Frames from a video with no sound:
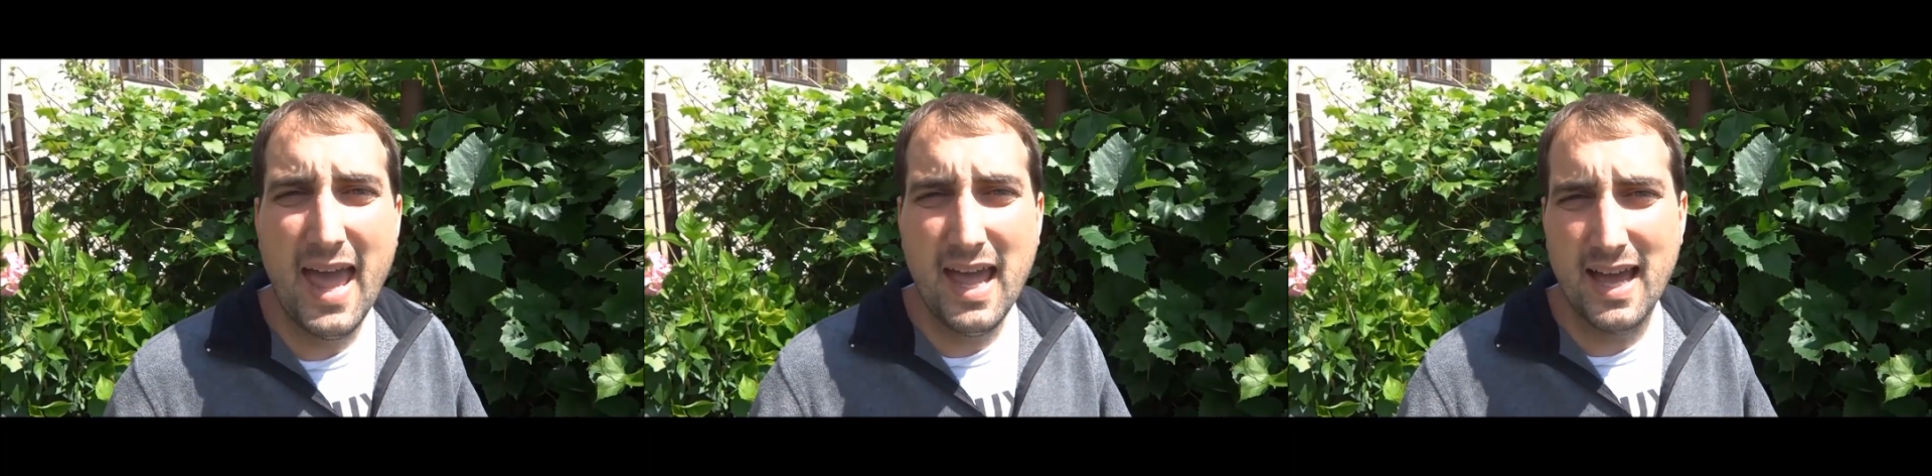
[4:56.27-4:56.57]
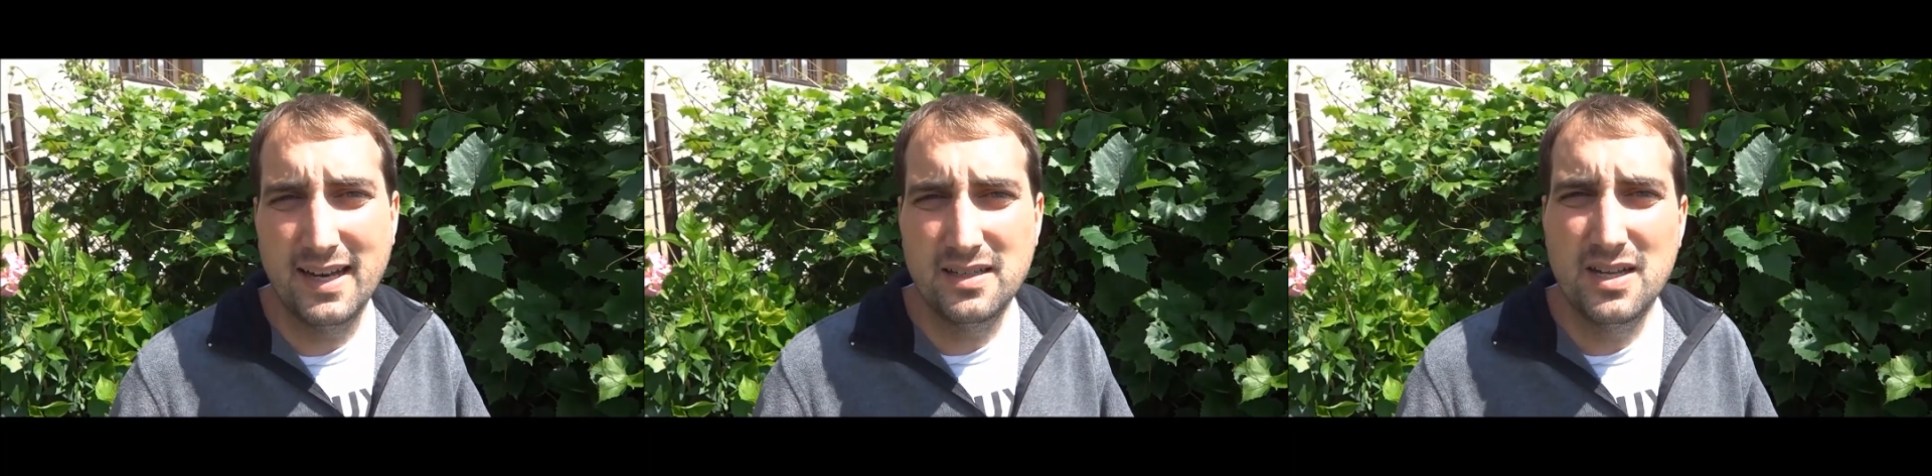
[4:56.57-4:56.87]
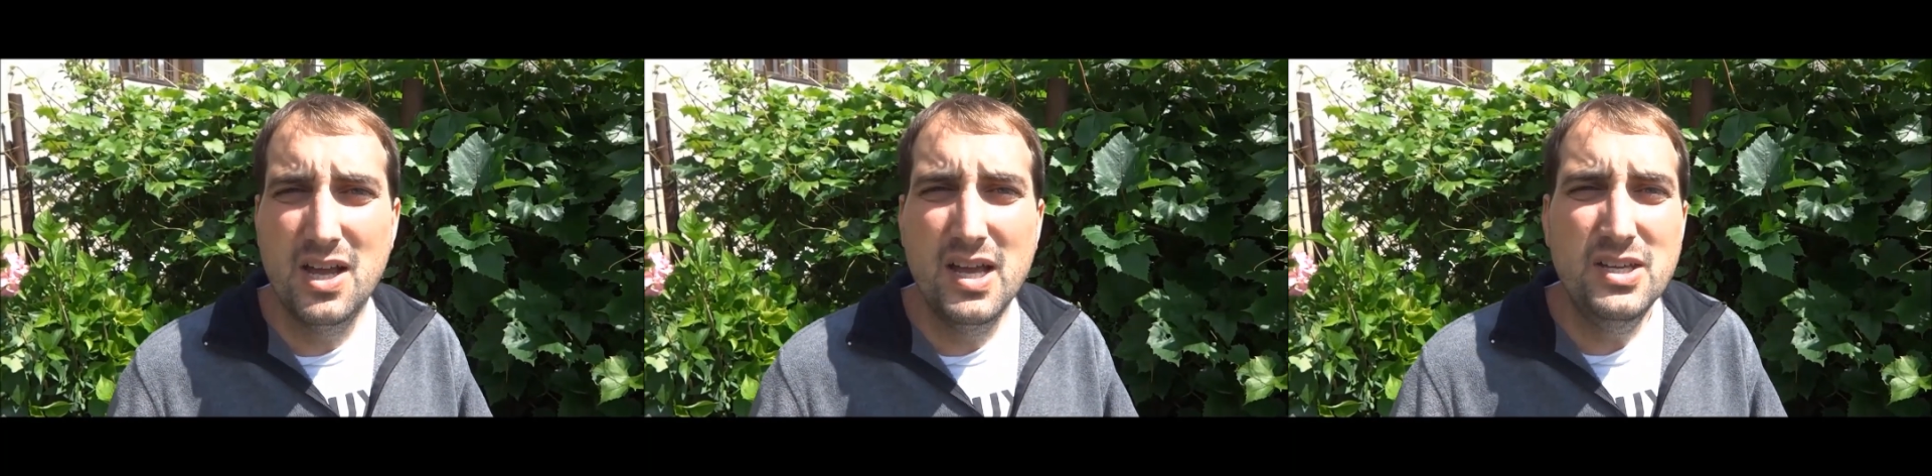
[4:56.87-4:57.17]
and
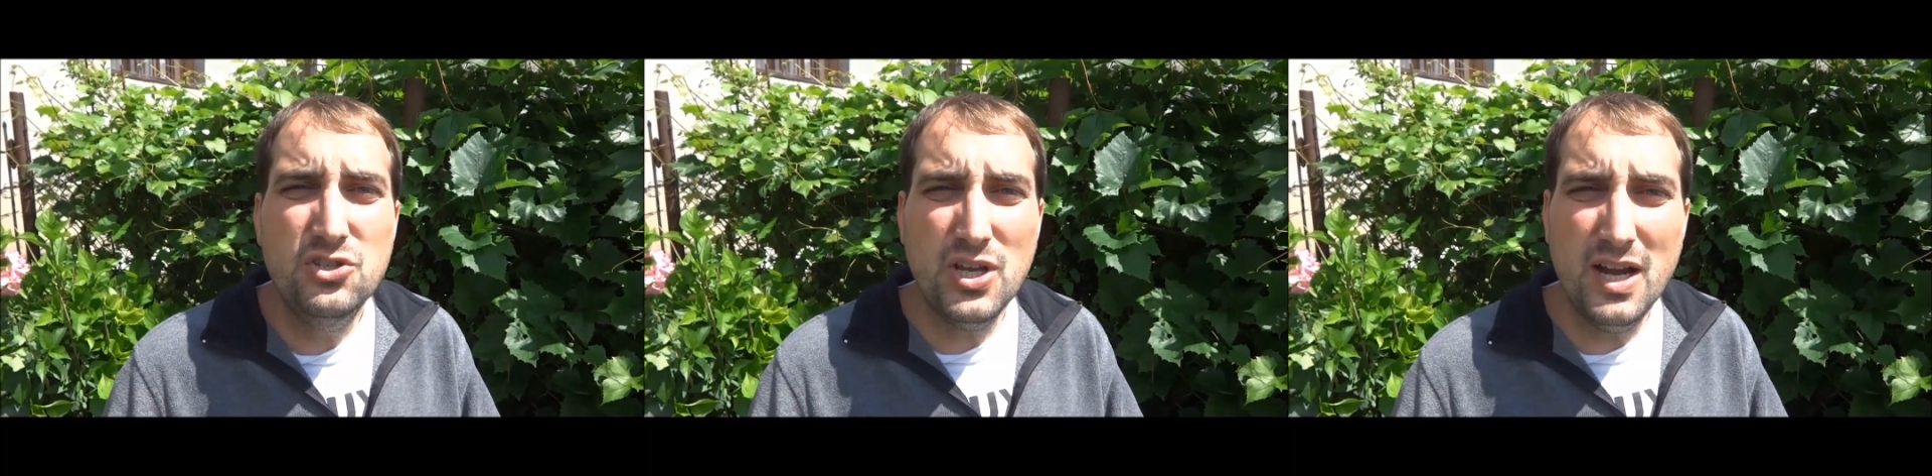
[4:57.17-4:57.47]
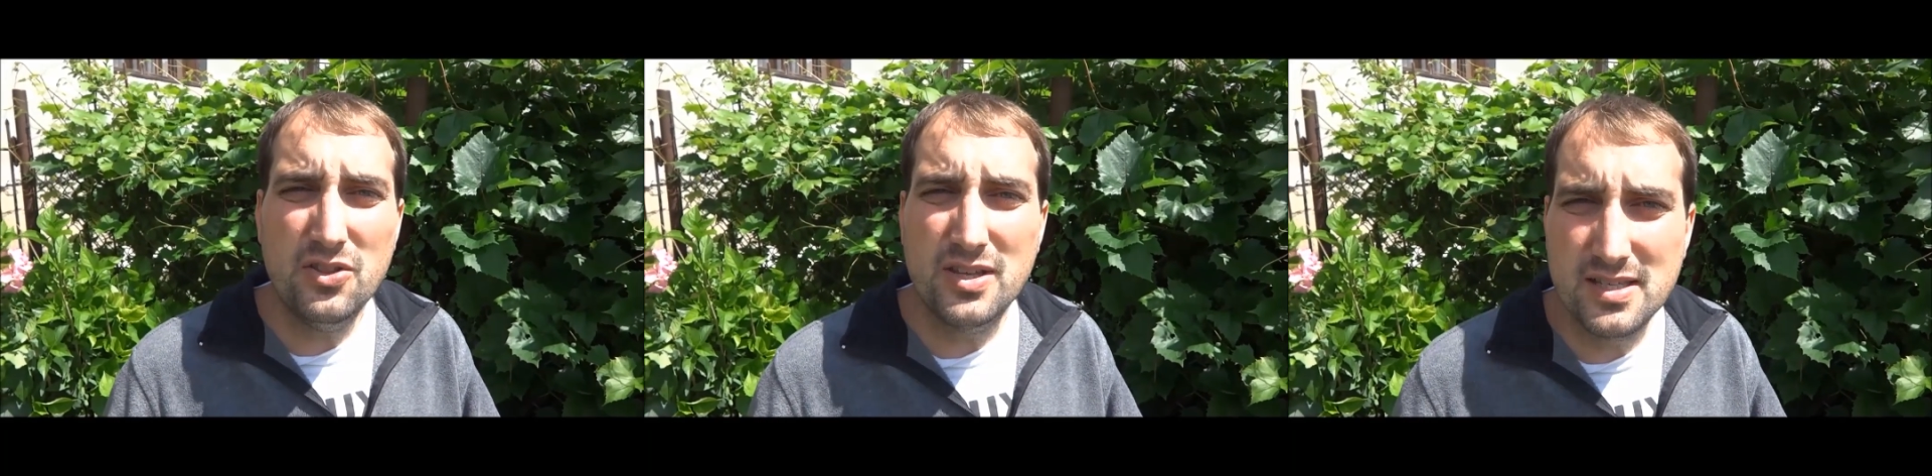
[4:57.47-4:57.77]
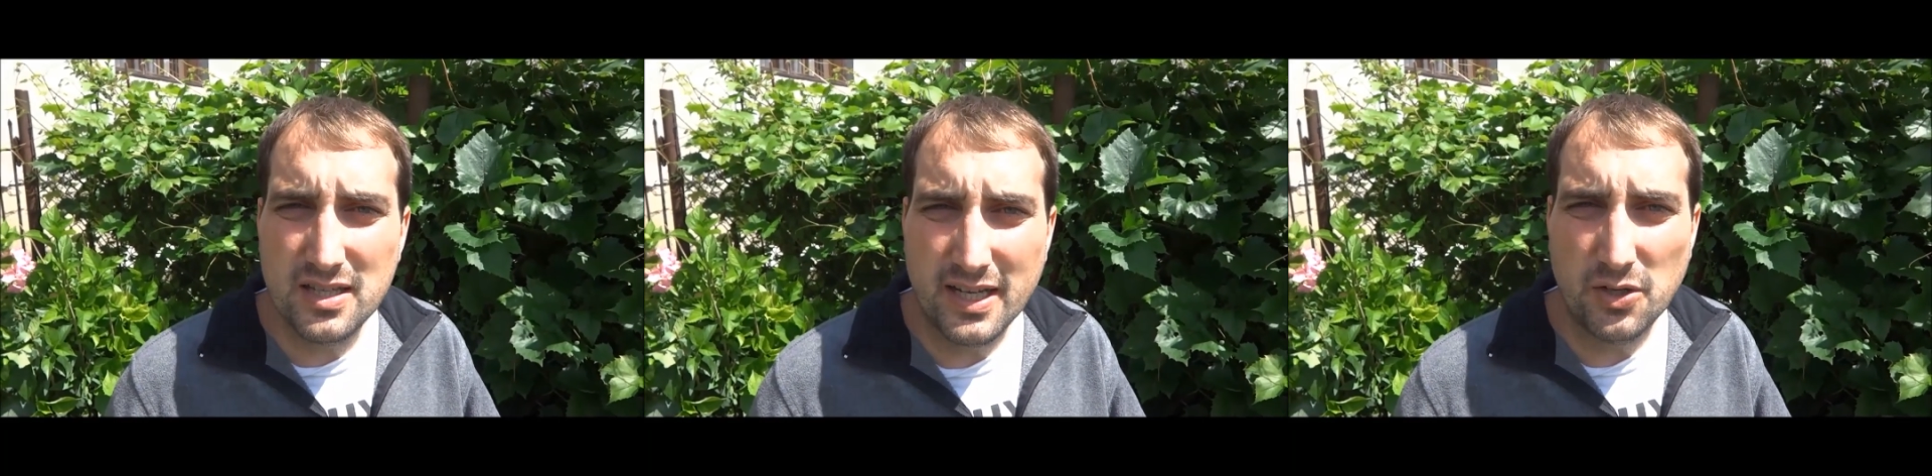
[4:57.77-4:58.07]
Share
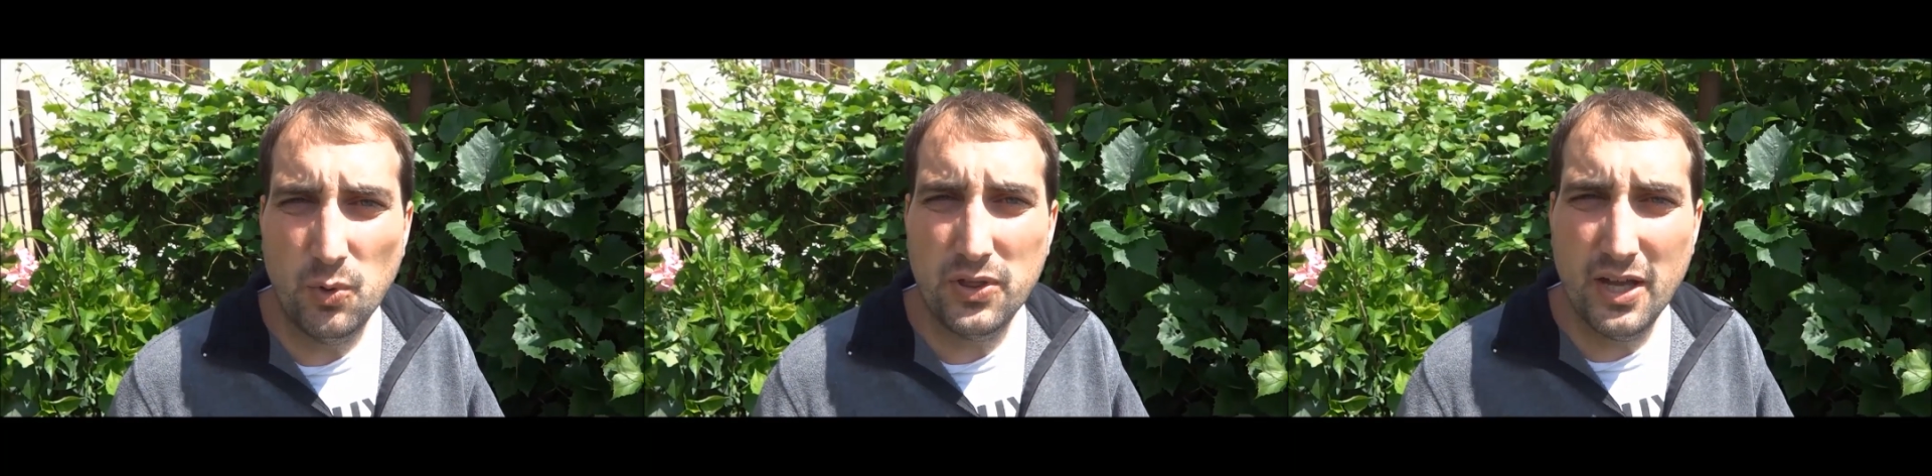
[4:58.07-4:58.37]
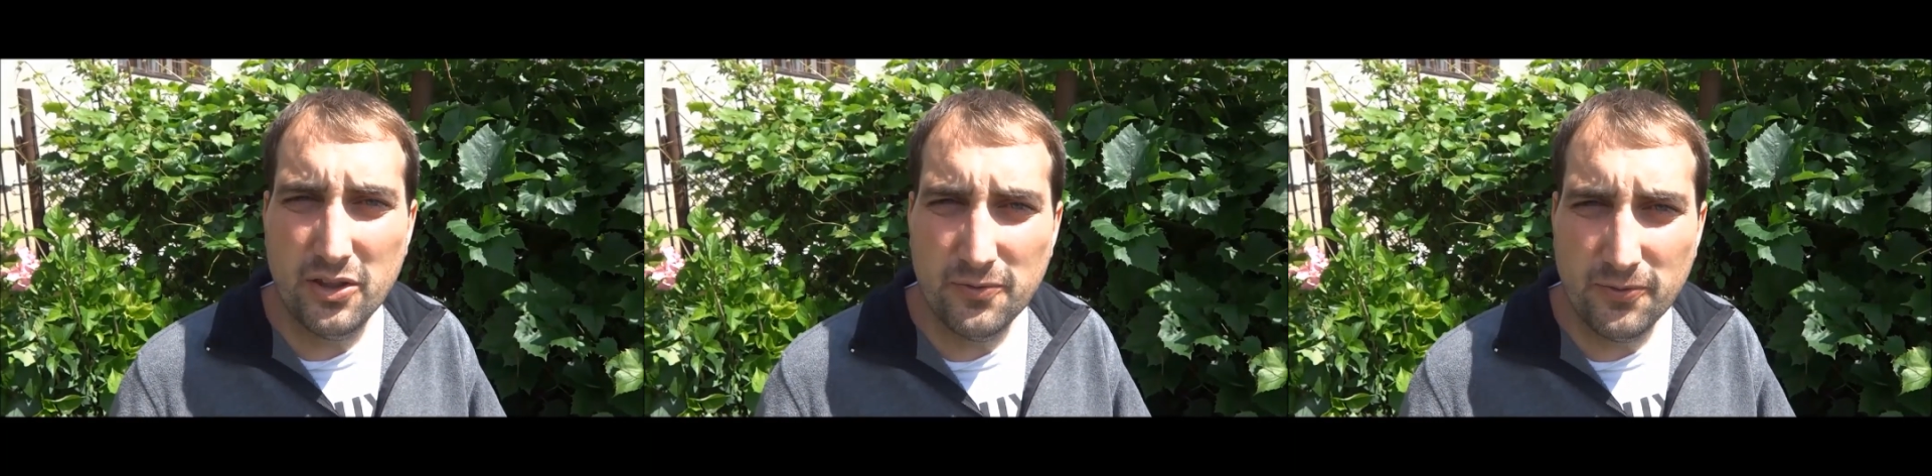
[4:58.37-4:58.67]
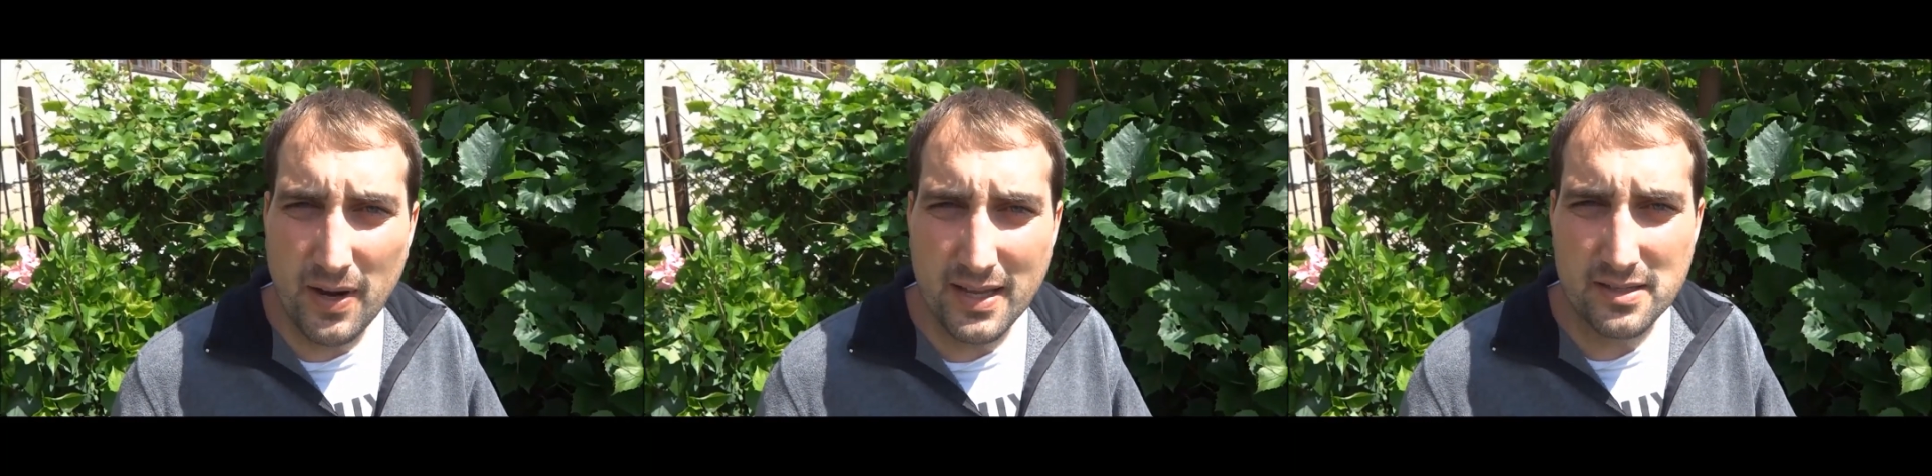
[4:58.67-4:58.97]
this link with other
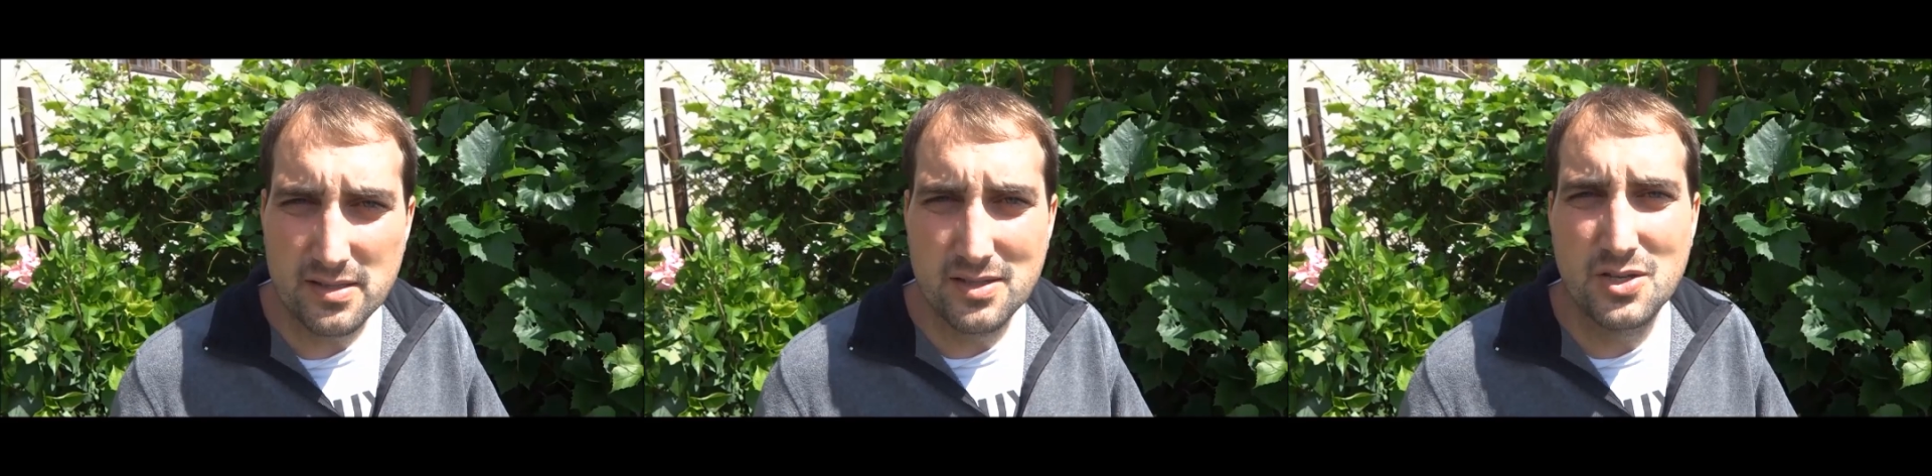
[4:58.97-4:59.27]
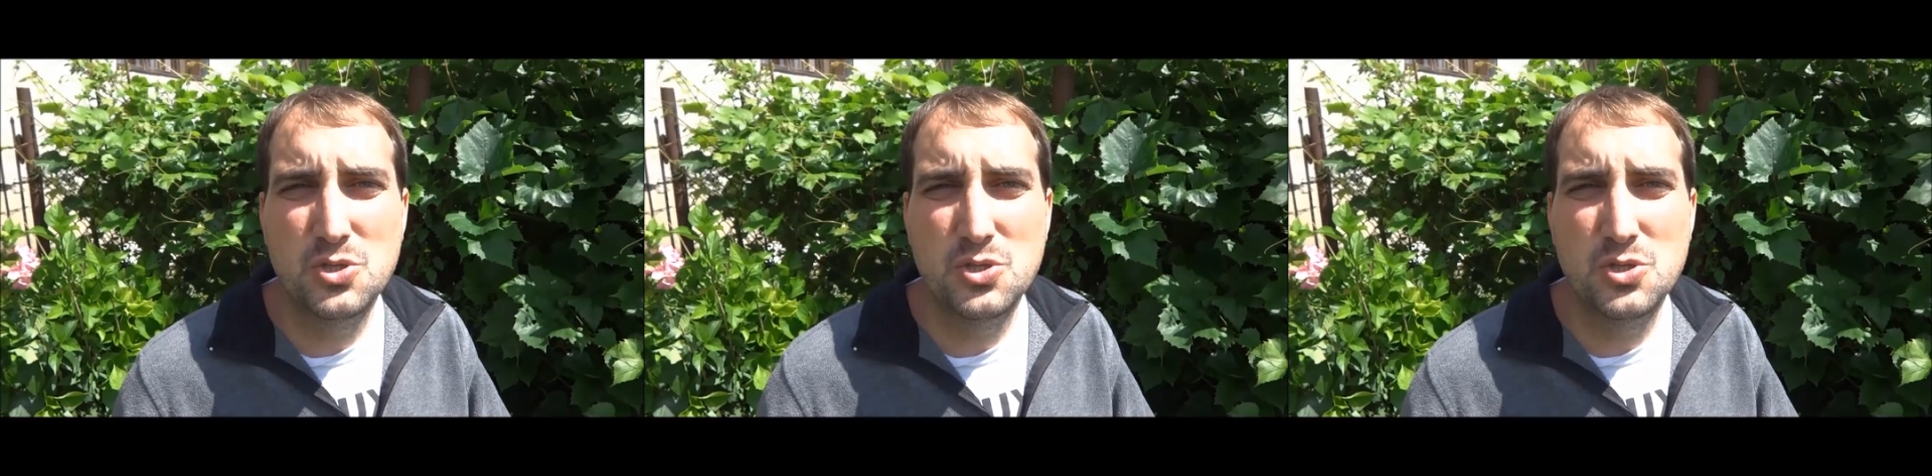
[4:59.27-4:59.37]
friends